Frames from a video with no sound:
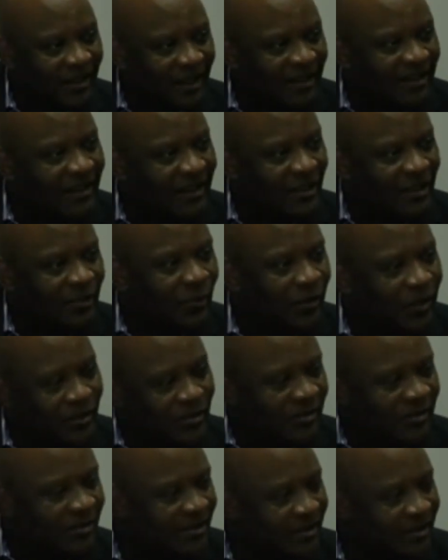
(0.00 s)
and that's where
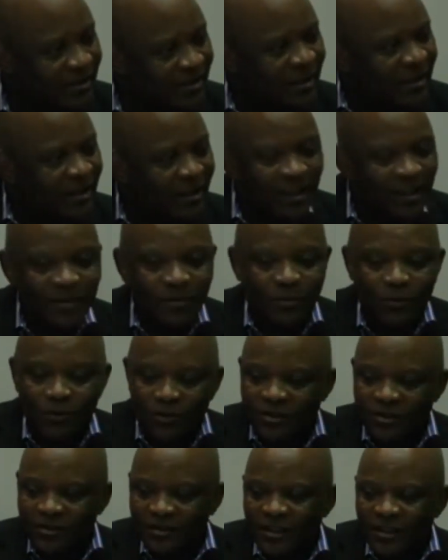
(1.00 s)
you see
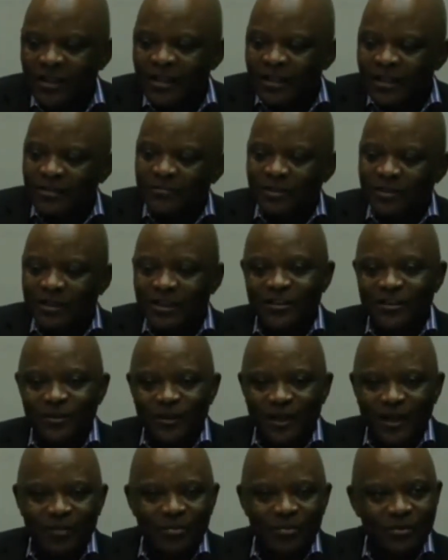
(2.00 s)
explosion begin
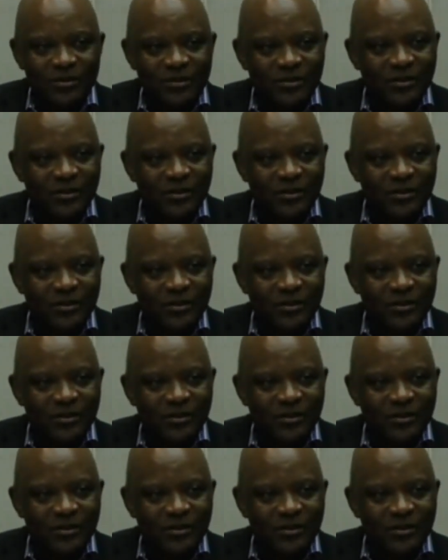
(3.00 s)
to happen.